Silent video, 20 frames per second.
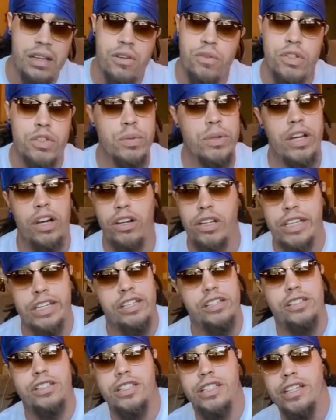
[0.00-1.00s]
Which we all
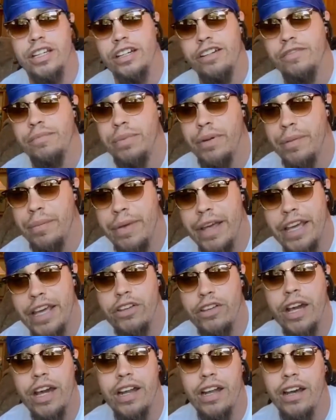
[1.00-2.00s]
guilty of, but man,
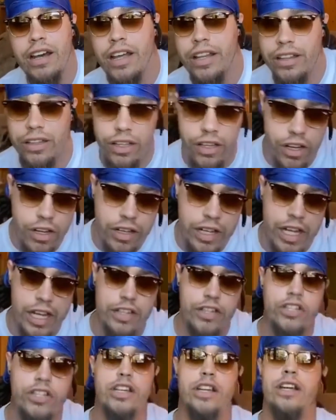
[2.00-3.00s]
you gotta unlearn
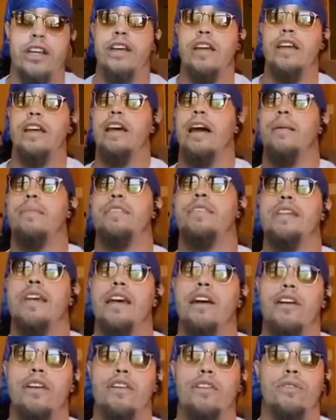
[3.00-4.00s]
that shit. I'm
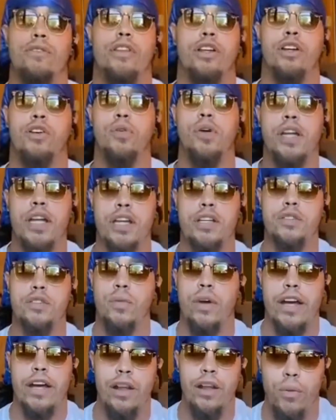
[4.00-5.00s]
telling you, the quickest
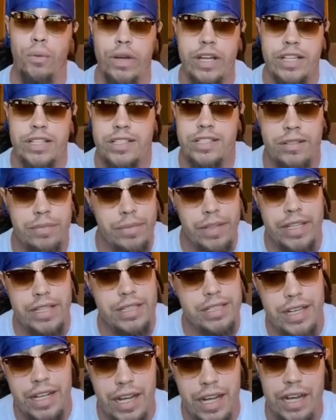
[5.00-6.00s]
way to wisdom
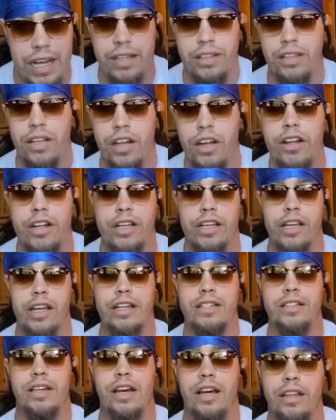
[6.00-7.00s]
is not learning,
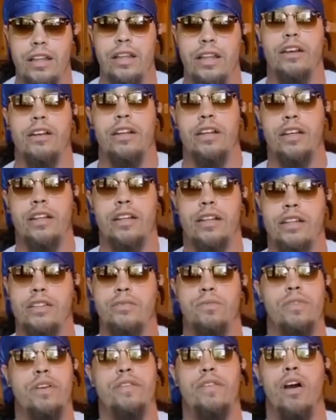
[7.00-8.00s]
it's unlearning.
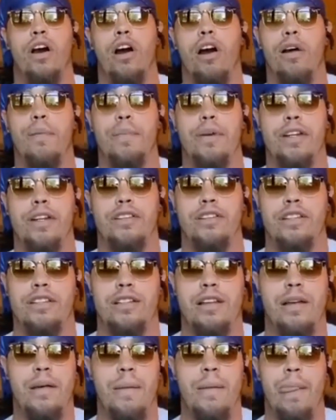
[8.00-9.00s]
Because we've all been
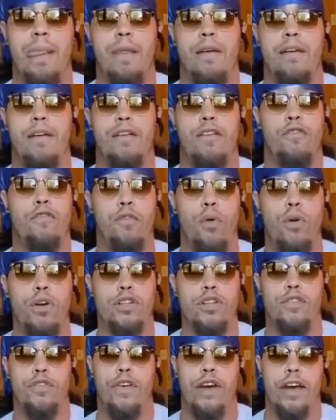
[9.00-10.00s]
just
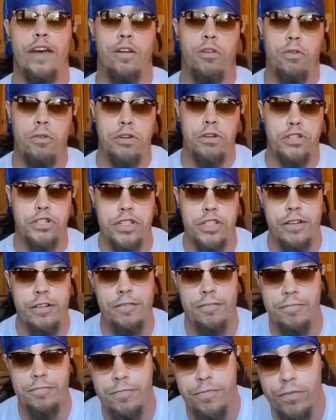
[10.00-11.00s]
force-fed horse
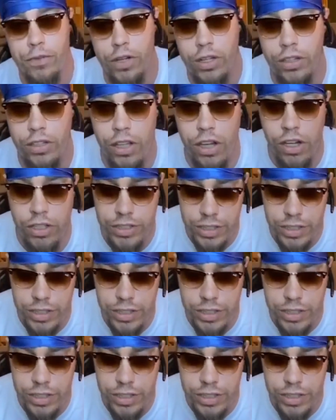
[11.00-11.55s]
shit for a long